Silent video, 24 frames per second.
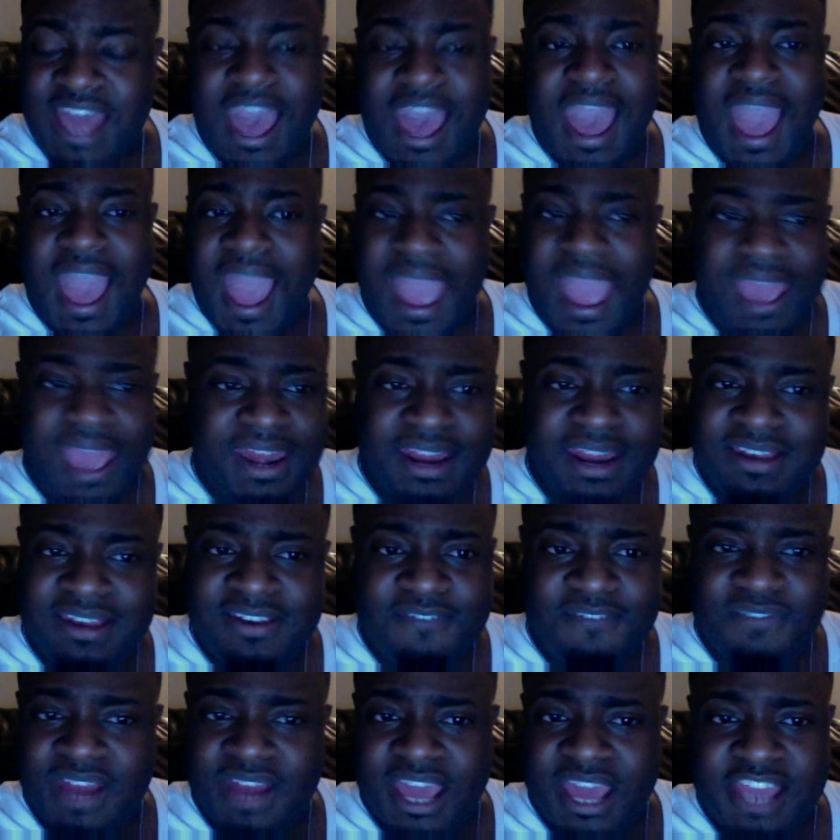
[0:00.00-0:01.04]
I hated
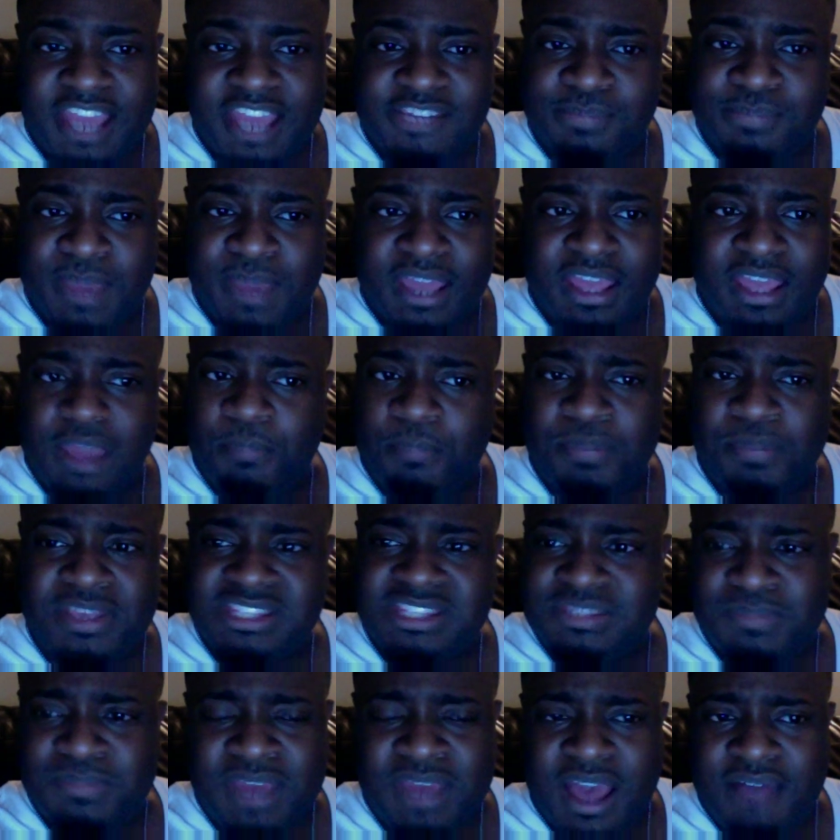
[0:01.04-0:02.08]
the flashback. It
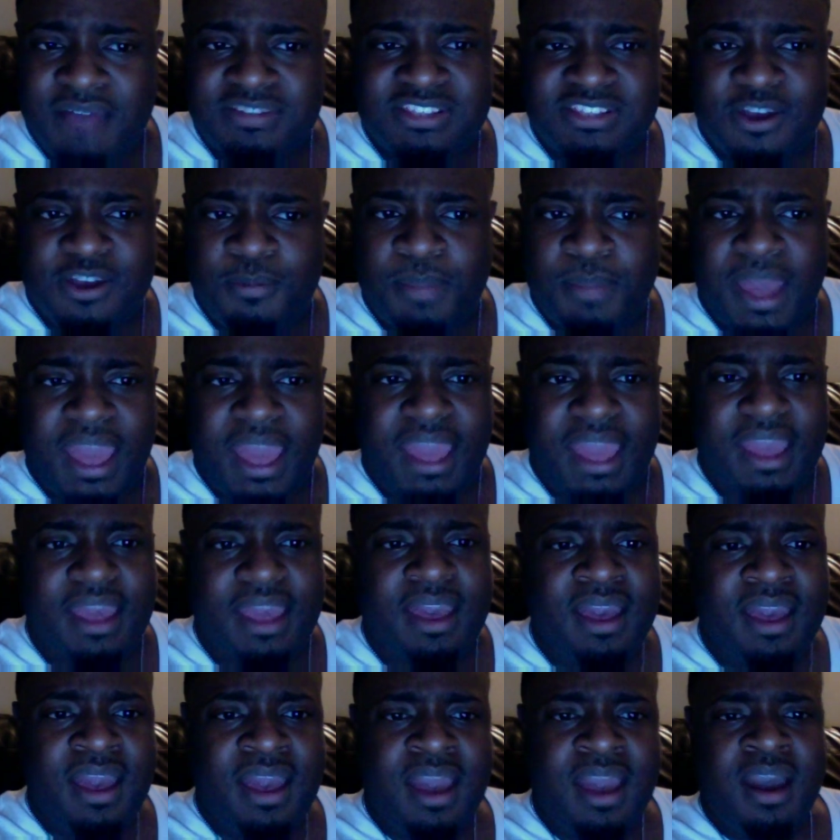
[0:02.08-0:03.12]
pissed me off so
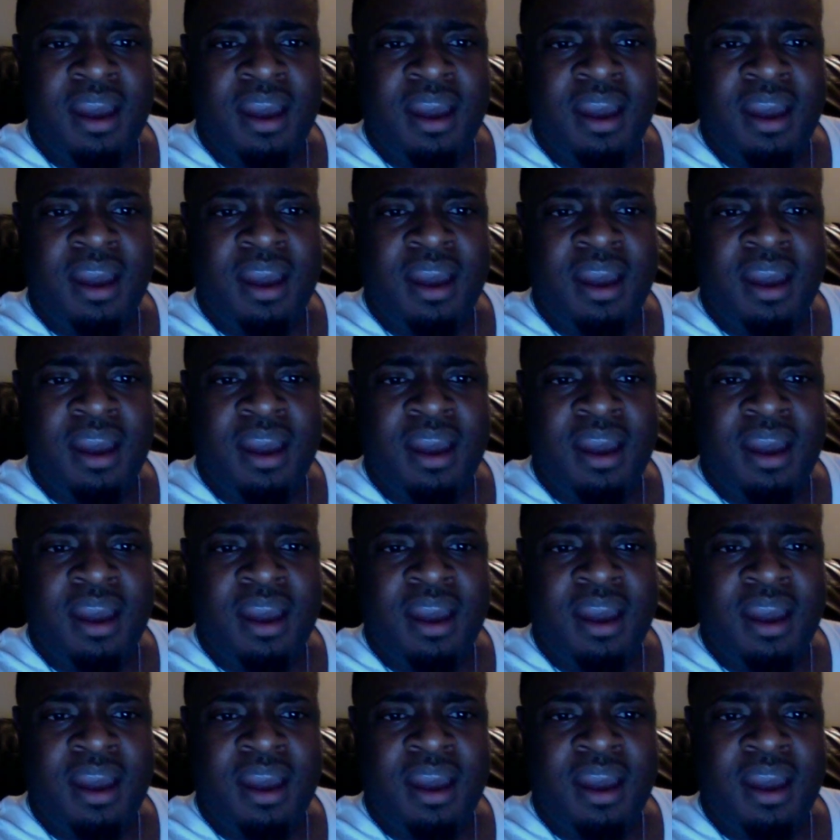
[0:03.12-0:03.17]
bad.